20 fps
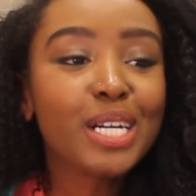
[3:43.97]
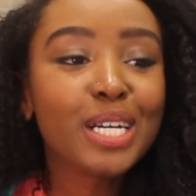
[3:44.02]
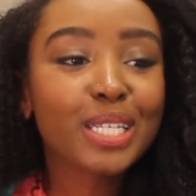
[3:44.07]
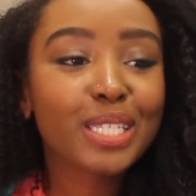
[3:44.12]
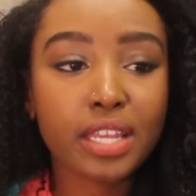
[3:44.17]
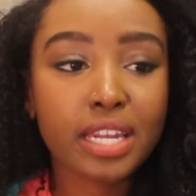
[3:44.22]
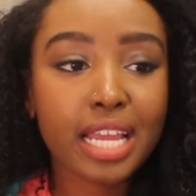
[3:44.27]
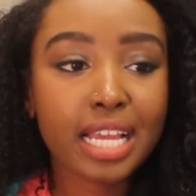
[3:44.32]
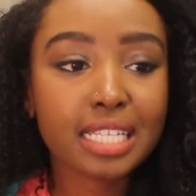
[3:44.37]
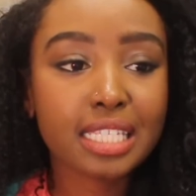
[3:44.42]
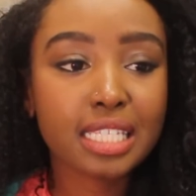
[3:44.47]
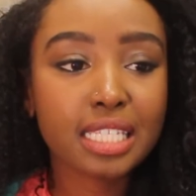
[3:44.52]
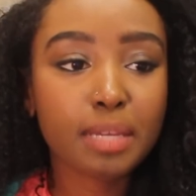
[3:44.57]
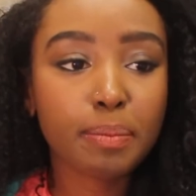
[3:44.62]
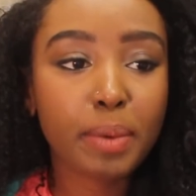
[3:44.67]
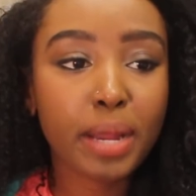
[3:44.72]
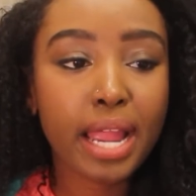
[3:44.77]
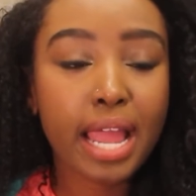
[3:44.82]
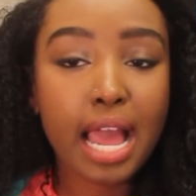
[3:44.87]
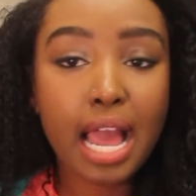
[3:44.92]
So the next
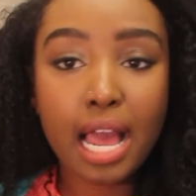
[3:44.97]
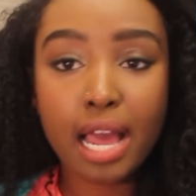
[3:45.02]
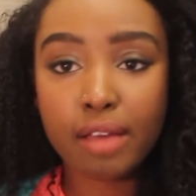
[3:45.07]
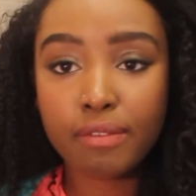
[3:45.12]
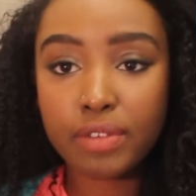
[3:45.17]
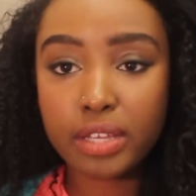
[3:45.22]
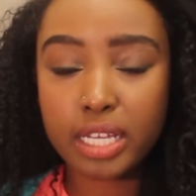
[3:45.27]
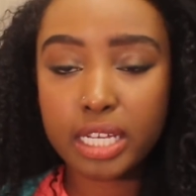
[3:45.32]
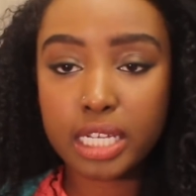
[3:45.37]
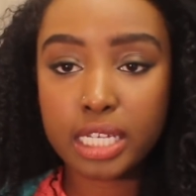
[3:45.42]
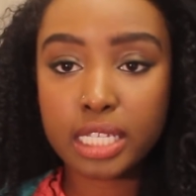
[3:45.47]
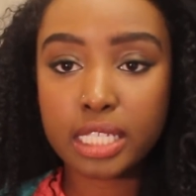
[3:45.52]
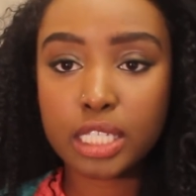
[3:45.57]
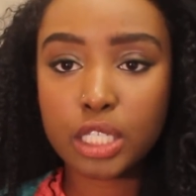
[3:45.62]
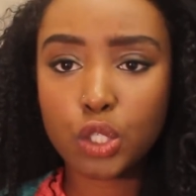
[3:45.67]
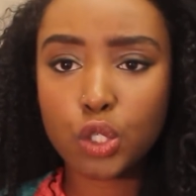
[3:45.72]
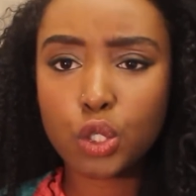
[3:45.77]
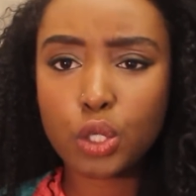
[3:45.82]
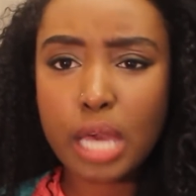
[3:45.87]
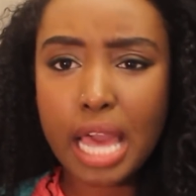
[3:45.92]
tip I have
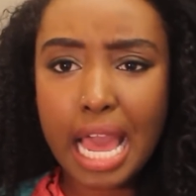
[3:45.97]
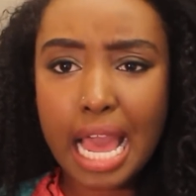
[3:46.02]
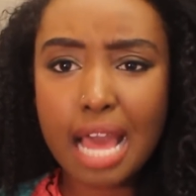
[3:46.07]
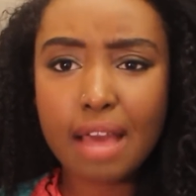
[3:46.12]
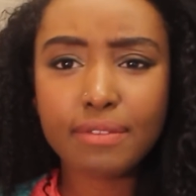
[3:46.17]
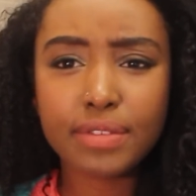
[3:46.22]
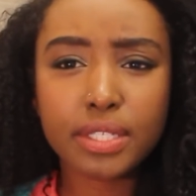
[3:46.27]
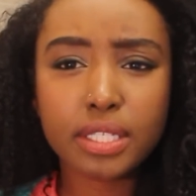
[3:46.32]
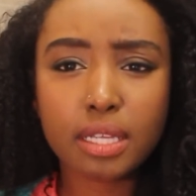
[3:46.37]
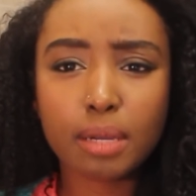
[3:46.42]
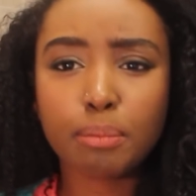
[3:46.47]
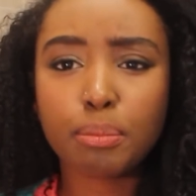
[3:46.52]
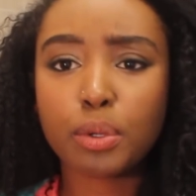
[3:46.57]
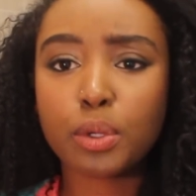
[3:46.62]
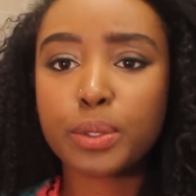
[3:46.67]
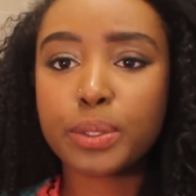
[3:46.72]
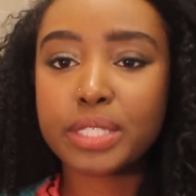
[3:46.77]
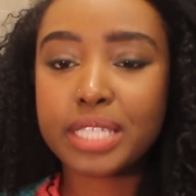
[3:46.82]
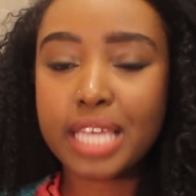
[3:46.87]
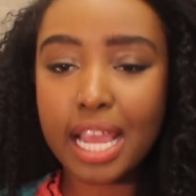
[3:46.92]
is to have some
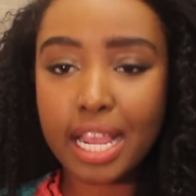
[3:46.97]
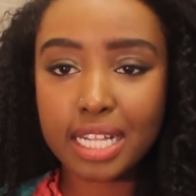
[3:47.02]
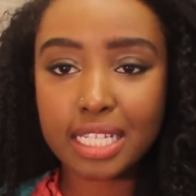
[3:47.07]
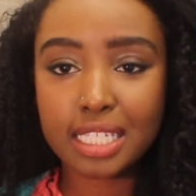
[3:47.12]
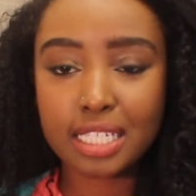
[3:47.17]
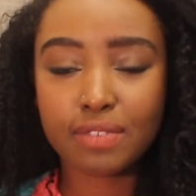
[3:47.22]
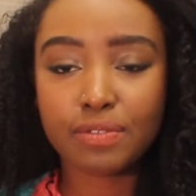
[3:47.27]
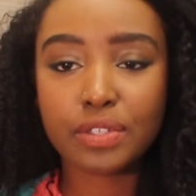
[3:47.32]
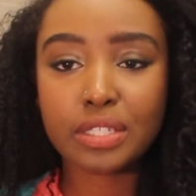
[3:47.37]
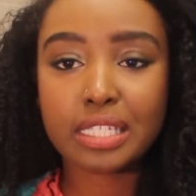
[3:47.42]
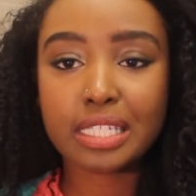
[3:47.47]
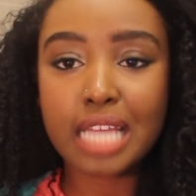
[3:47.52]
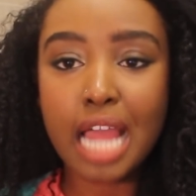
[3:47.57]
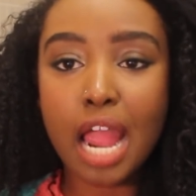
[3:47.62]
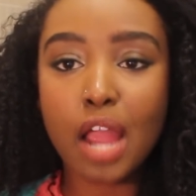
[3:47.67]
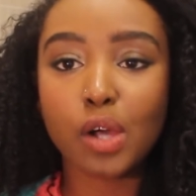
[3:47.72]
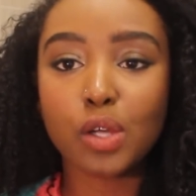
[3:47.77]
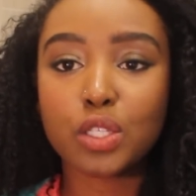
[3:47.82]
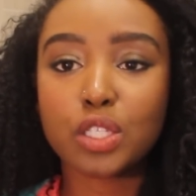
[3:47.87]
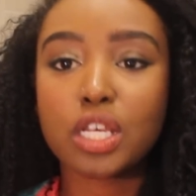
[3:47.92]
protective
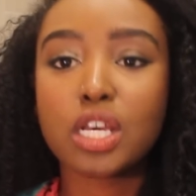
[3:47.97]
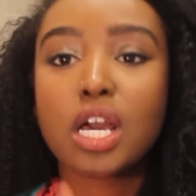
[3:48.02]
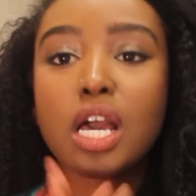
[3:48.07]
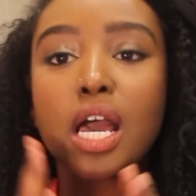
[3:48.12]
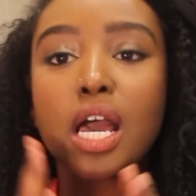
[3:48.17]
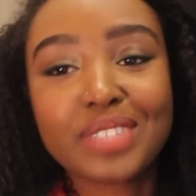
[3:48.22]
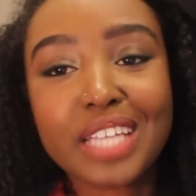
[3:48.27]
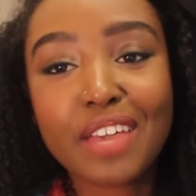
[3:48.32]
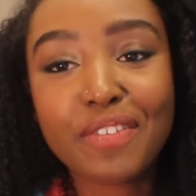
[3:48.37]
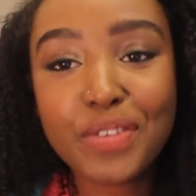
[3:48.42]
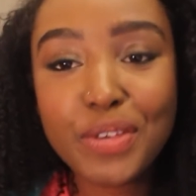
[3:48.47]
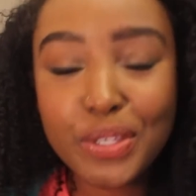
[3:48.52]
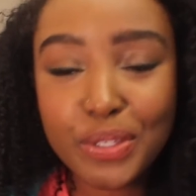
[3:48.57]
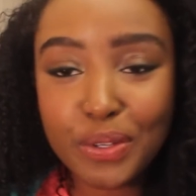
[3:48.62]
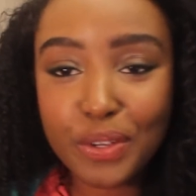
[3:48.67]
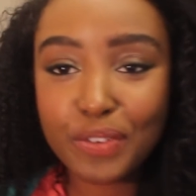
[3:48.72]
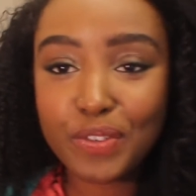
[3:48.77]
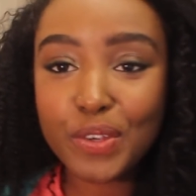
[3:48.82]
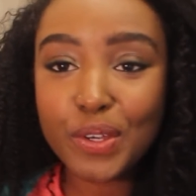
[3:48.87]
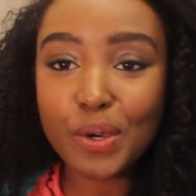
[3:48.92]
styles.
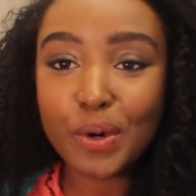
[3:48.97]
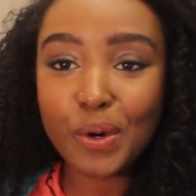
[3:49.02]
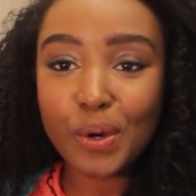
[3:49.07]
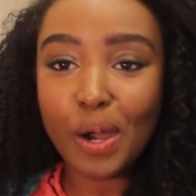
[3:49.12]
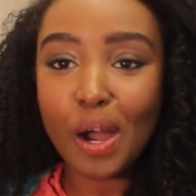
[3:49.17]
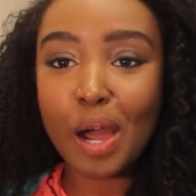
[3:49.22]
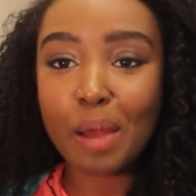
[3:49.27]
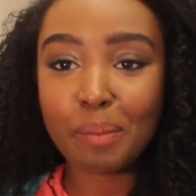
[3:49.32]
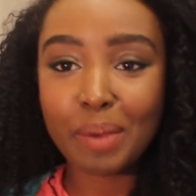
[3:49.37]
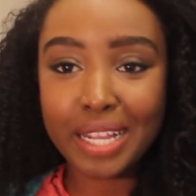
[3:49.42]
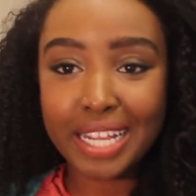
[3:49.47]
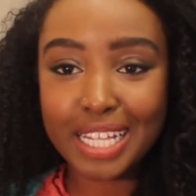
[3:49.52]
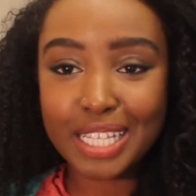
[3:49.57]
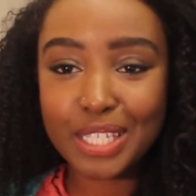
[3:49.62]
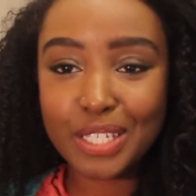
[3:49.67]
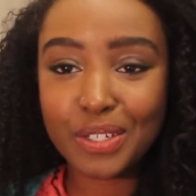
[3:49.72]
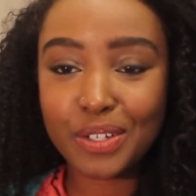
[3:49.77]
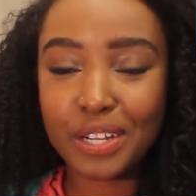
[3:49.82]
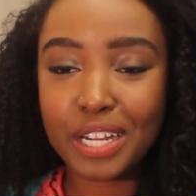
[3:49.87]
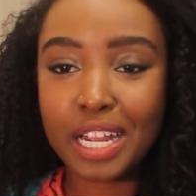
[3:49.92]
If you go on my
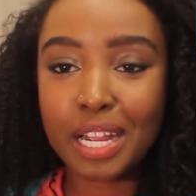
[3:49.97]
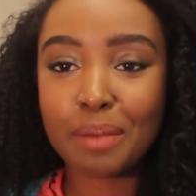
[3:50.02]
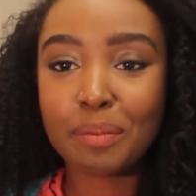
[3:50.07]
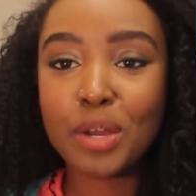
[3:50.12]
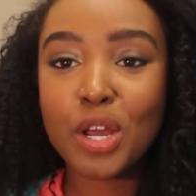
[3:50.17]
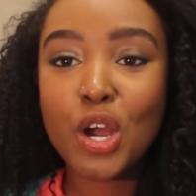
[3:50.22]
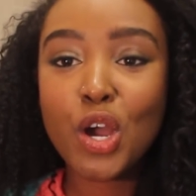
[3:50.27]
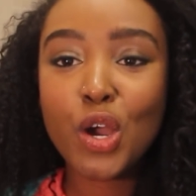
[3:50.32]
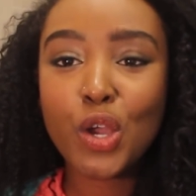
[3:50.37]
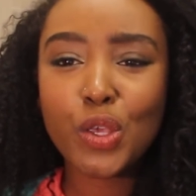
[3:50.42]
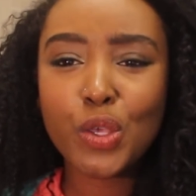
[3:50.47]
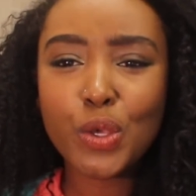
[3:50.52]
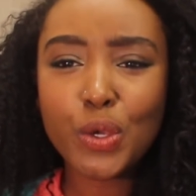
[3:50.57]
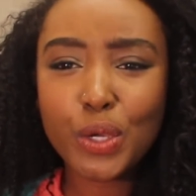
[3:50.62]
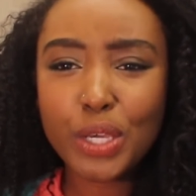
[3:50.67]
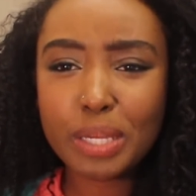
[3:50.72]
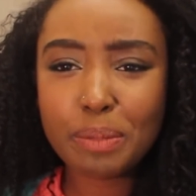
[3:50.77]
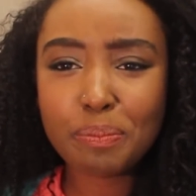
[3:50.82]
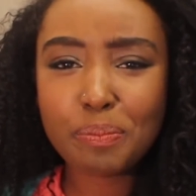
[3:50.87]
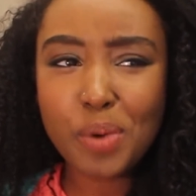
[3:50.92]
Instagram, you
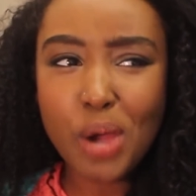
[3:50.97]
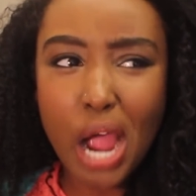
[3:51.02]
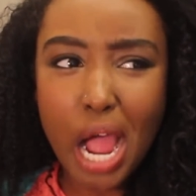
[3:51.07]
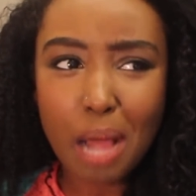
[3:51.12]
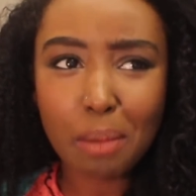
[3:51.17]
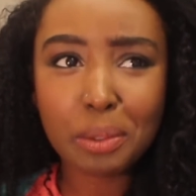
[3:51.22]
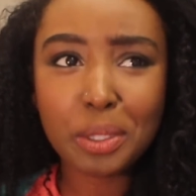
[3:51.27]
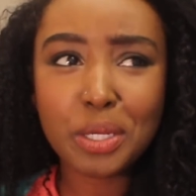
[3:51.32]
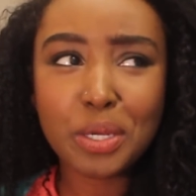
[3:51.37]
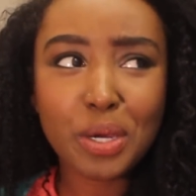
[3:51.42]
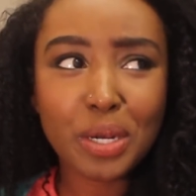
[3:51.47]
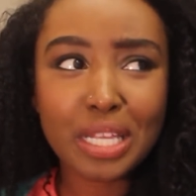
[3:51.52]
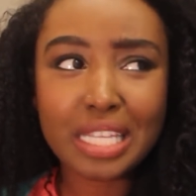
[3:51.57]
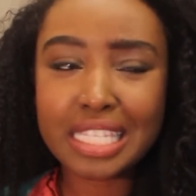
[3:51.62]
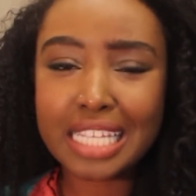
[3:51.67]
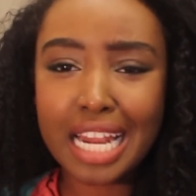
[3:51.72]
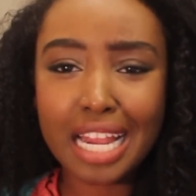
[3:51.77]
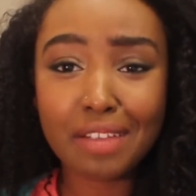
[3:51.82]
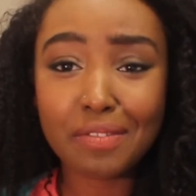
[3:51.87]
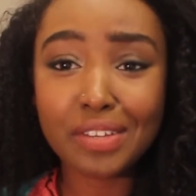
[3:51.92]
can probably notice
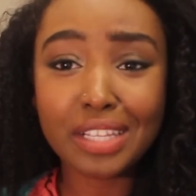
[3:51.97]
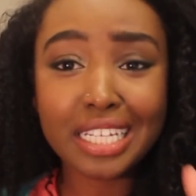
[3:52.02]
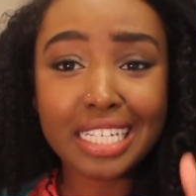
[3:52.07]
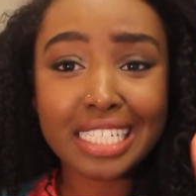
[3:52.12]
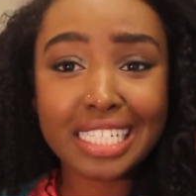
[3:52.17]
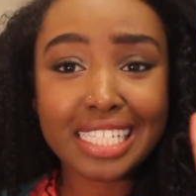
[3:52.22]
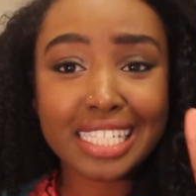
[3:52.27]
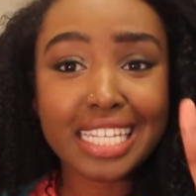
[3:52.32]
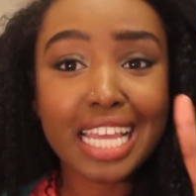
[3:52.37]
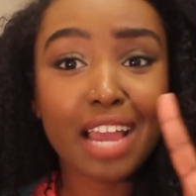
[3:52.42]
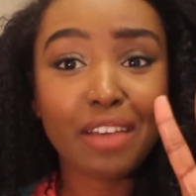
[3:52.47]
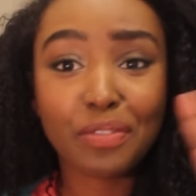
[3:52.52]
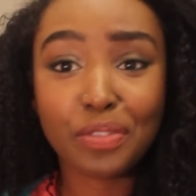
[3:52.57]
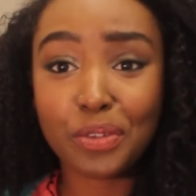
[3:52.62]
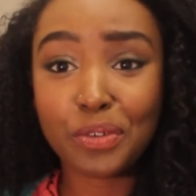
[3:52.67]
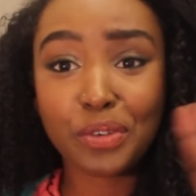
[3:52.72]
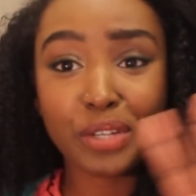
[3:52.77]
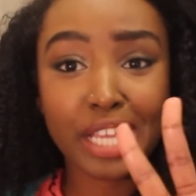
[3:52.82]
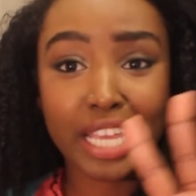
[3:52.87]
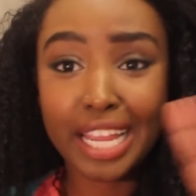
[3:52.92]
that I really just have
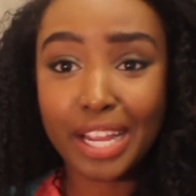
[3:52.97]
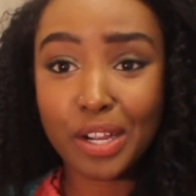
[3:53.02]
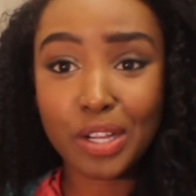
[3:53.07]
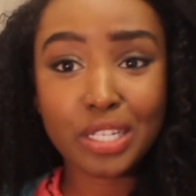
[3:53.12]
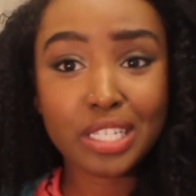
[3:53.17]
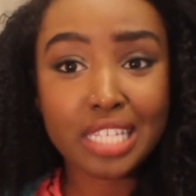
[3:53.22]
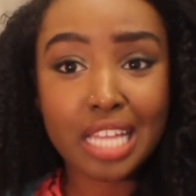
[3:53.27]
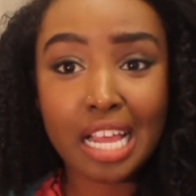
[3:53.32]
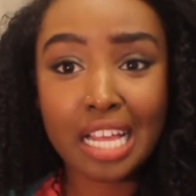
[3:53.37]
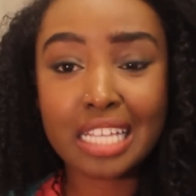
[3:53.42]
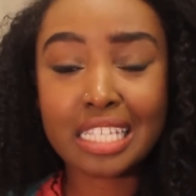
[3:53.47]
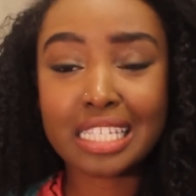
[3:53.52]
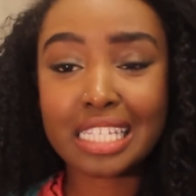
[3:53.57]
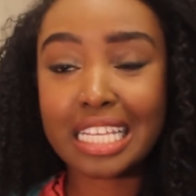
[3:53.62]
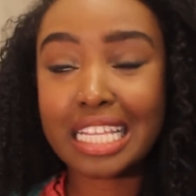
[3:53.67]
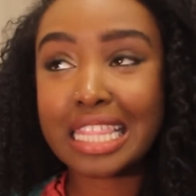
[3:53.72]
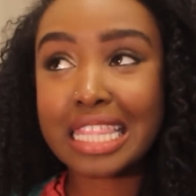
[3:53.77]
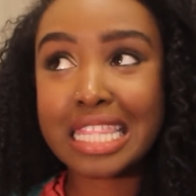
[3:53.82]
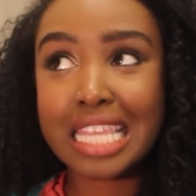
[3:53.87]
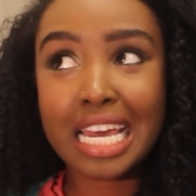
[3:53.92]
3
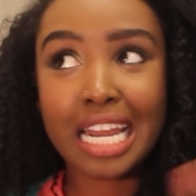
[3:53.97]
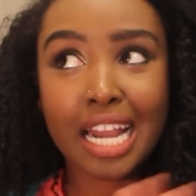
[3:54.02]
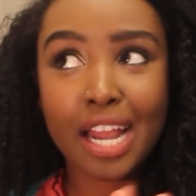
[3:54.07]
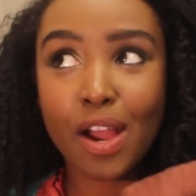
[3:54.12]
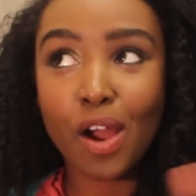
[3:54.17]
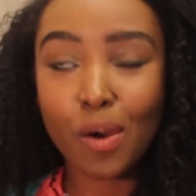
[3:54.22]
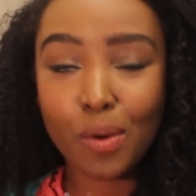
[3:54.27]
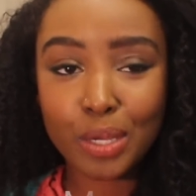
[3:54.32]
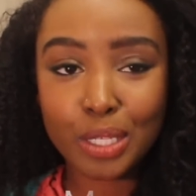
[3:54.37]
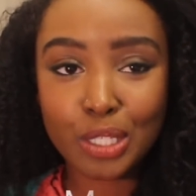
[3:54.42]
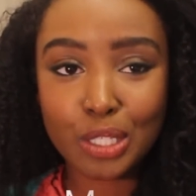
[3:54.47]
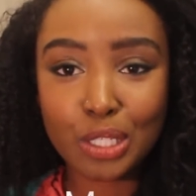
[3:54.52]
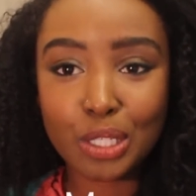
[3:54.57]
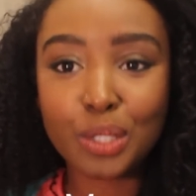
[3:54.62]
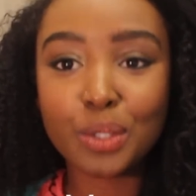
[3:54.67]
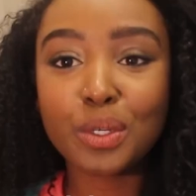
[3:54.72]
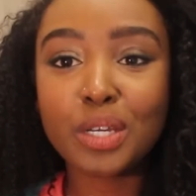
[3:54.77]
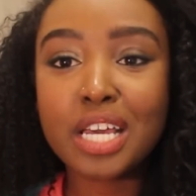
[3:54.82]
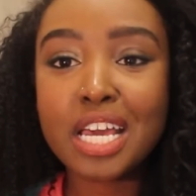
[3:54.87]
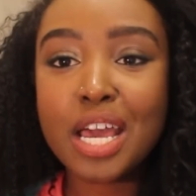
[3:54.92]
hairstyles that I always
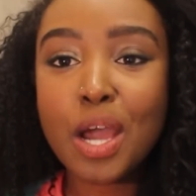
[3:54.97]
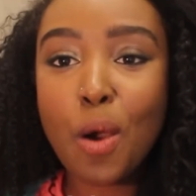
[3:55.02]
do.